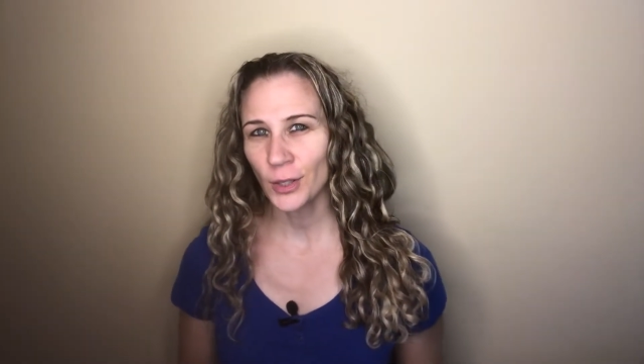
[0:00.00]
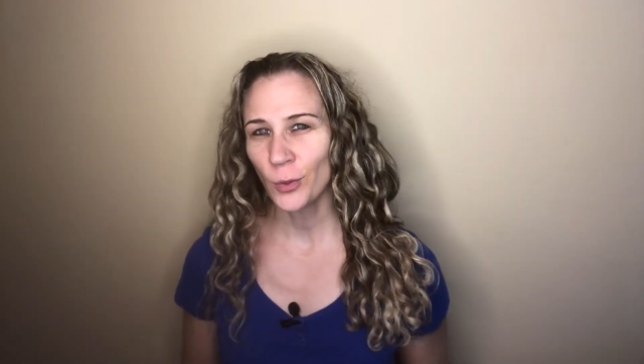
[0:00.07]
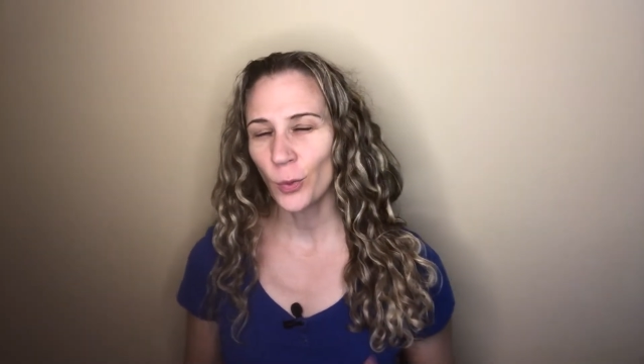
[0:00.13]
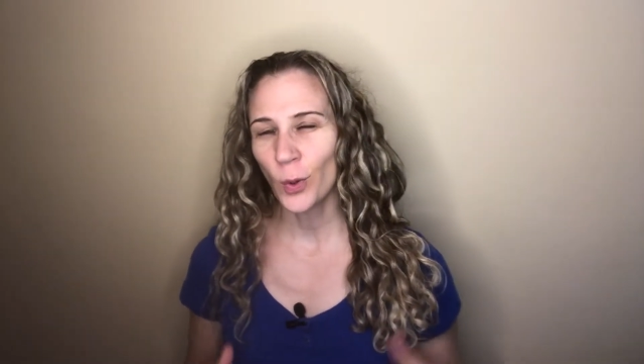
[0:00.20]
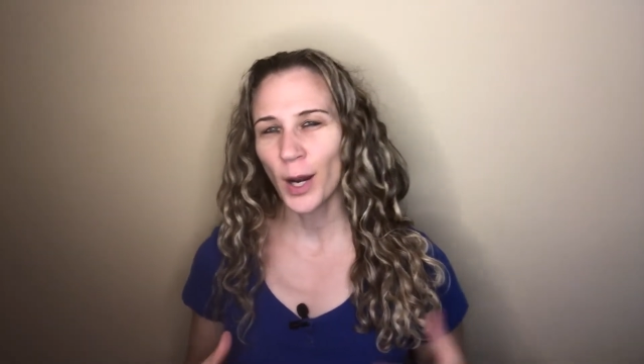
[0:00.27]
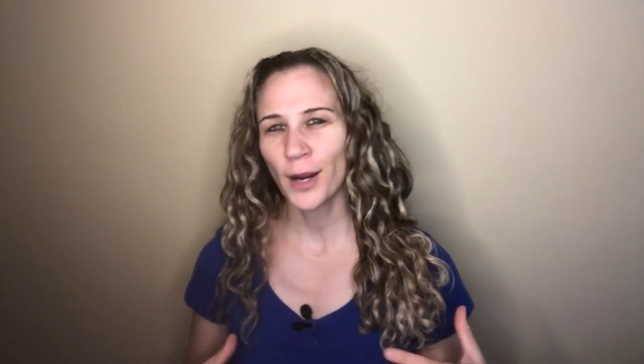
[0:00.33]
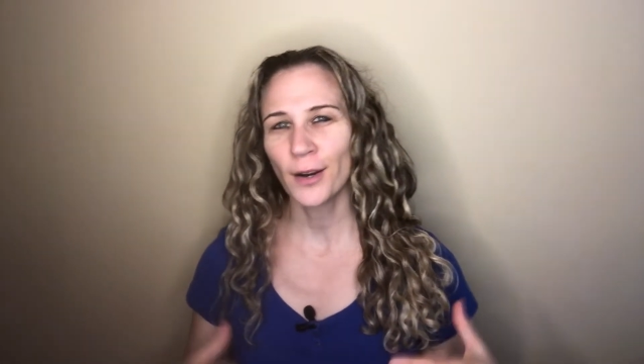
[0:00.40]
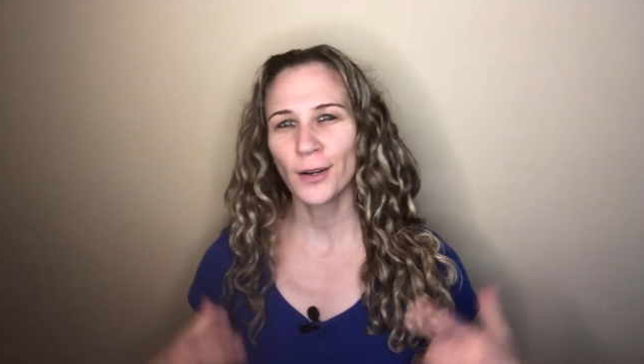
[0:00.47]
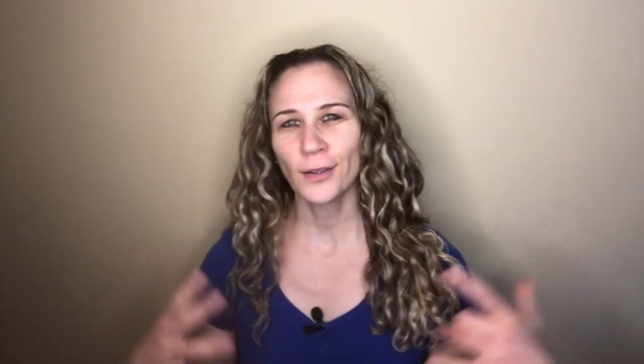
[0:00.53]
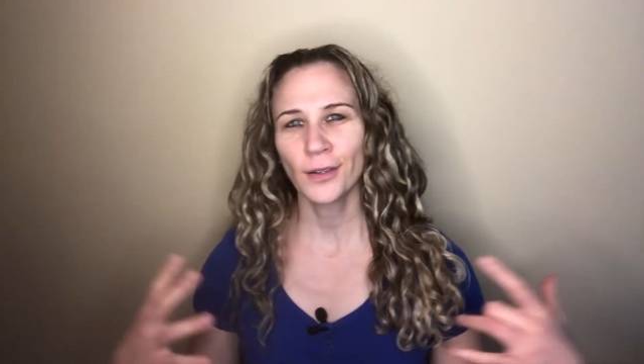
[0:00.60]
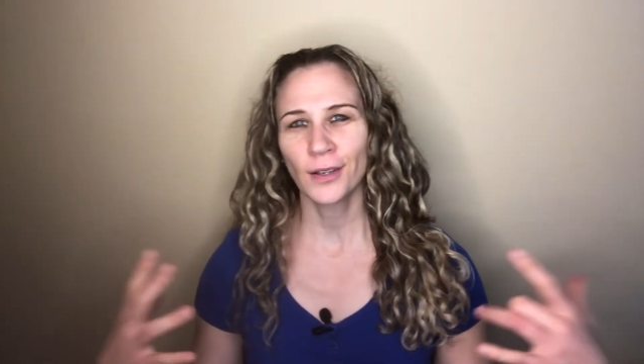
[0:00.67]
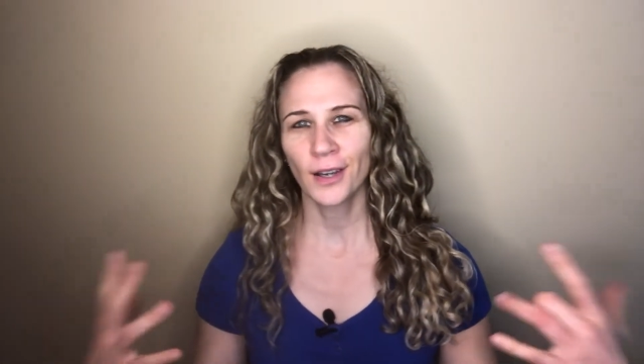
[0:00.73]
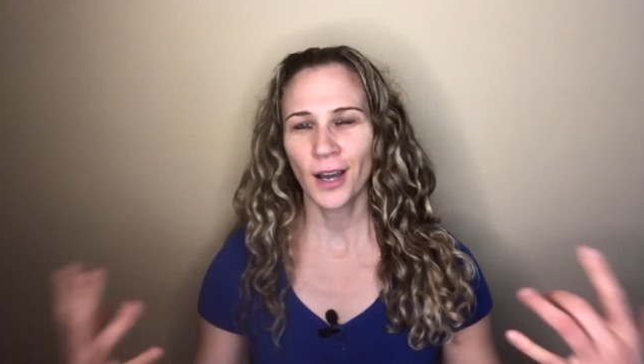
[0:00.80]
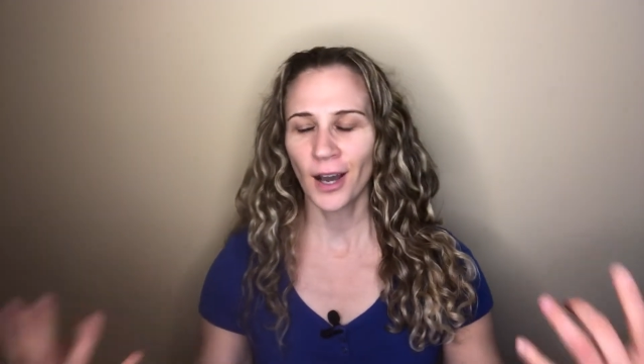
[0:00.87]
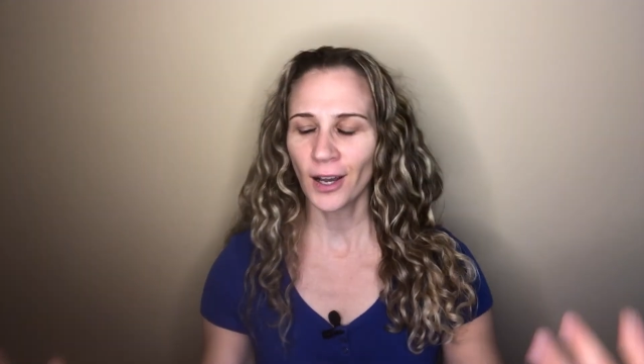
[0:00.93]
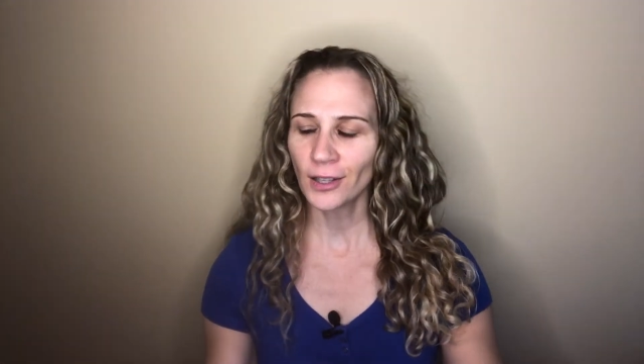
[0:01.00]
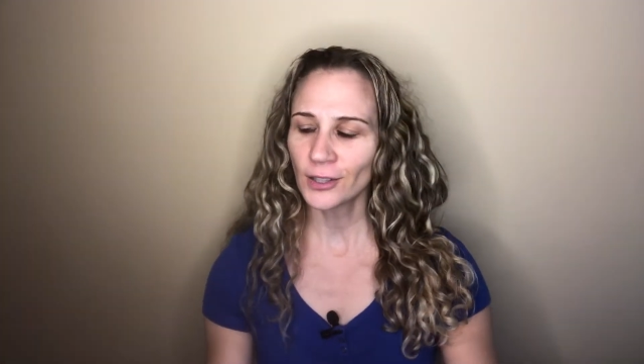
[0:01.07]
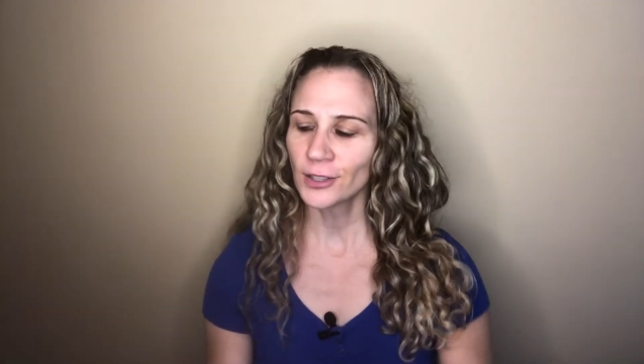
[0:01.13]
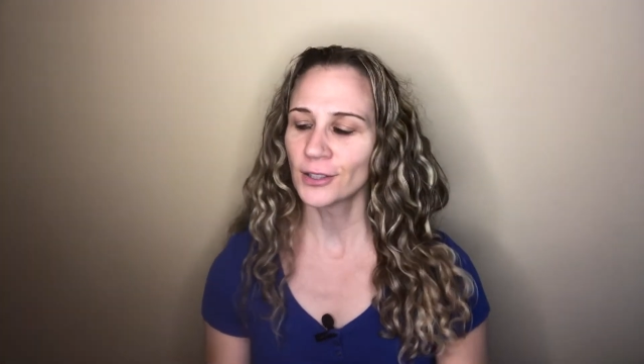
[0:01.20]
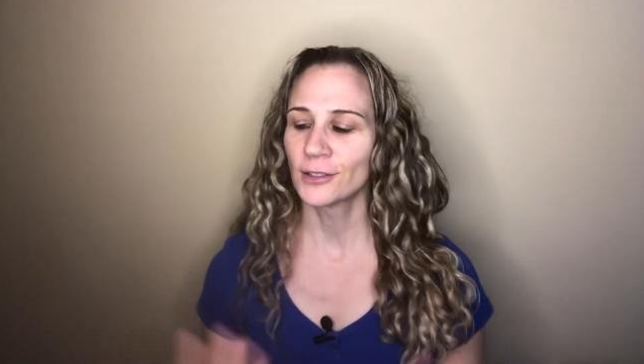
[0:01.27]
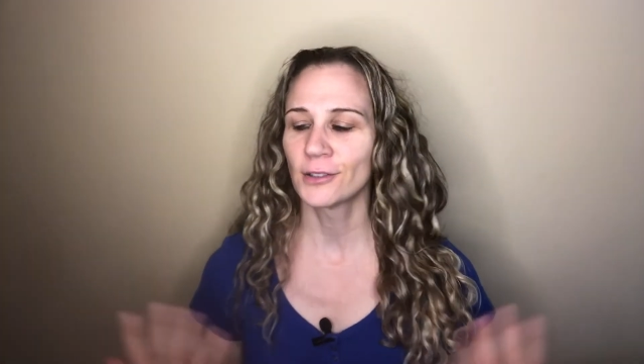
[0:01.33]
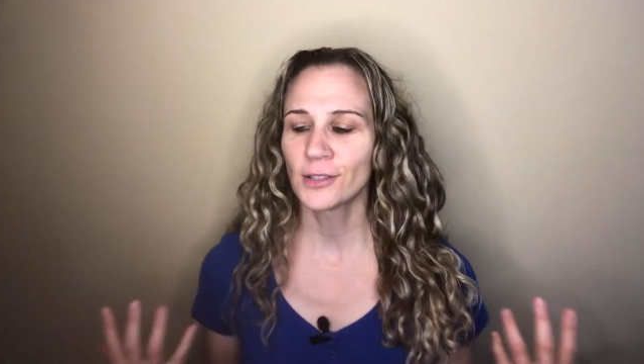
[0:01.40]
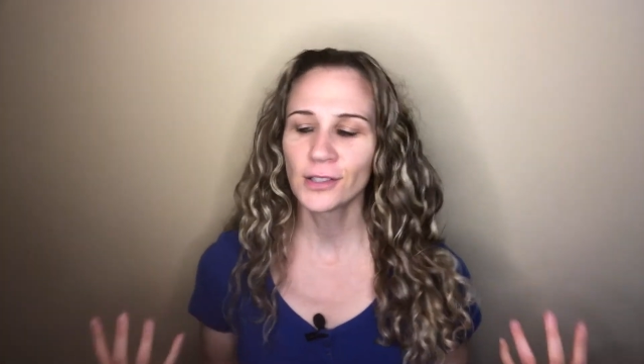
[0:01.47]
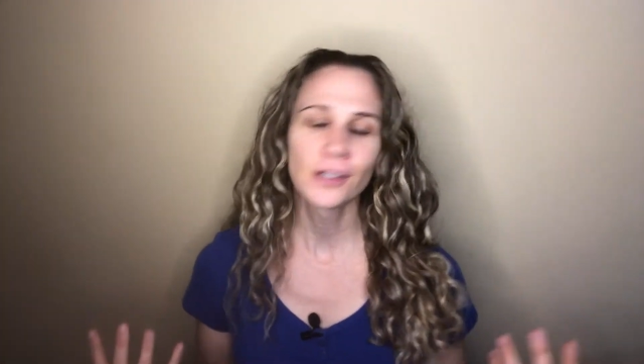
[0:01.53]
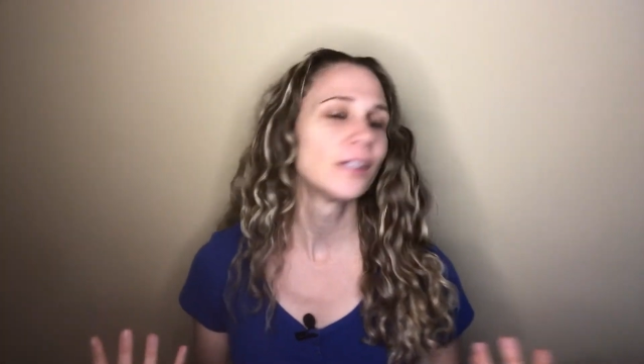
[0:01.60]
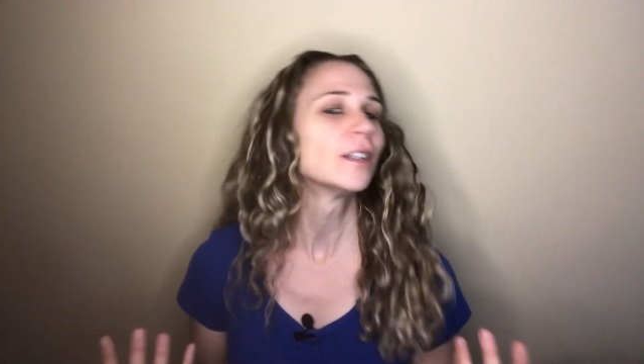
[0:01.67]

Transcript: wear the colors,